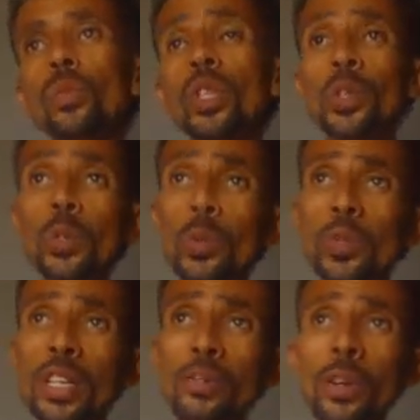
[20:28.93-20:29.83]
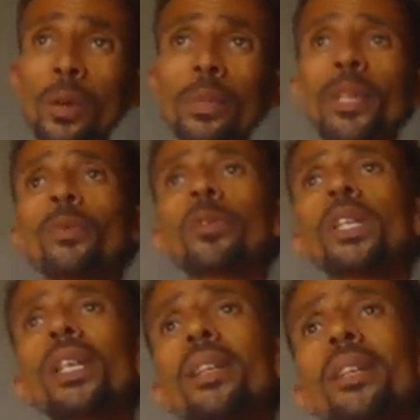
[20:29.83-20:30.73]
you developed a
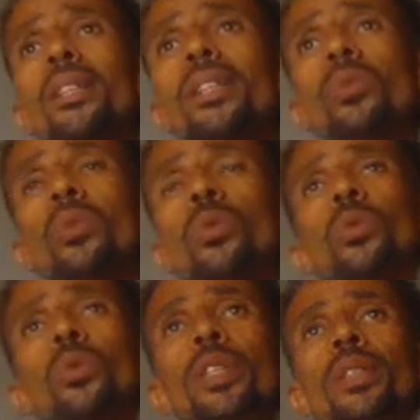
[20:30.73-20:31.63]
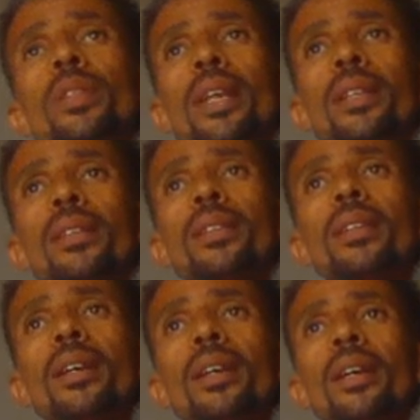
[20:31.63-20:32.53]
model to detect
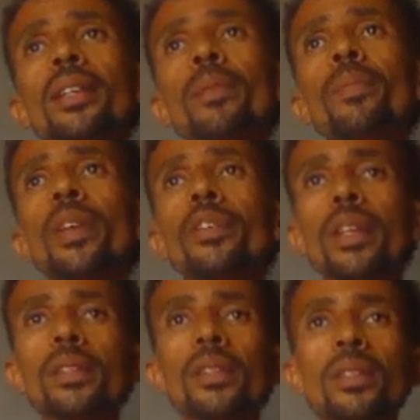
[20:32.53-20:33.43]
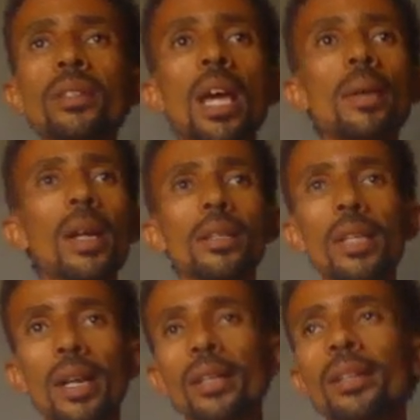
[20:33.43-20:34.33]
and prevent cyber
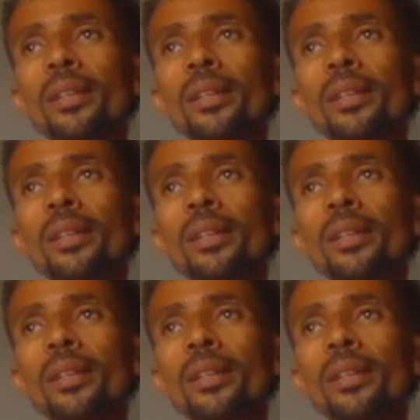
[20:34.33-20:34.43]
attack.